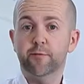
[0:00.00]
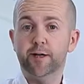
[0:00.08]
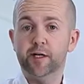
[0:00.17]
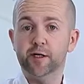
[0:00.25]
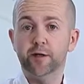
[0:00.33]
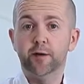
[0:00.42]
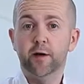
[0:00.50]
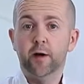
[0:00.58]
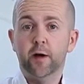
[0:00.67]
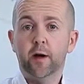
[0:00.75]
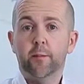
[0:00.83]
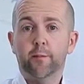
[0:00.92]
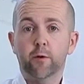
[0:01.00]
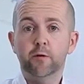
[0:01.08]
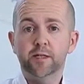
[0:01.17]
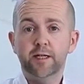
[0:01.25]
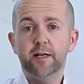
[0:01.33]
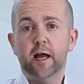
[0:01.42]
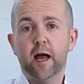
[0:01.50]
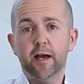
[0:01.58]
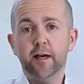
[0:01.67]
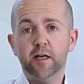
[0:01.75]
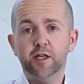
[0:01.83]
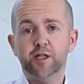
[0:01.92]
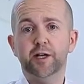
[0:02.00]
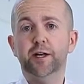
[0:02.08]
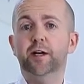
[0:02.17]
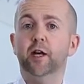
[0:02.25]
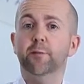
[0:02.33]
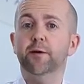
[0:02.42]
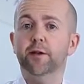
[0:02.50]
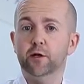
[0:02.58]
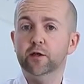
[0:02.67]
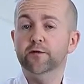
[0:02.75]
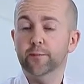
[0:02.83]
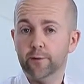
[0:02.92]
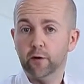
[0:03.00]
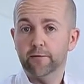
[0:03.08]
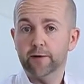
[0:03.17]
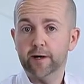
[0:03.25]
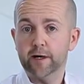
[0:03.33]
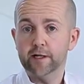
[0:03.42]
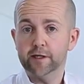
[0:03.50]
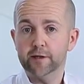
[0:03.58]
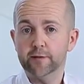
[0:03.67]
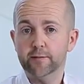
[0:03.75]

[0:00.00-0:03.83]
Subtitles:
region, protein A and G can be used for purification.